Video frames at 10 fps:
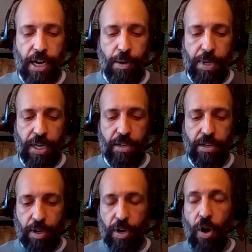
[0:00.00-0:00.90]

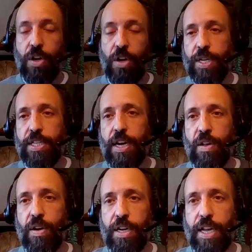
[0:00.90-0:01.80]
in an ongoing
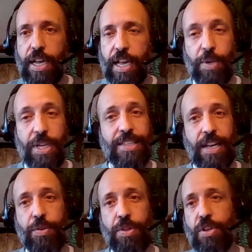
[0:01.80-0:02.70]
dialogue. And we can
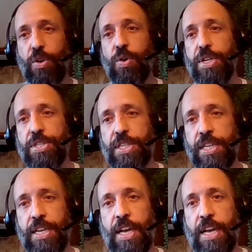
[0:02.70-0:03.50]
tell that they're earnest.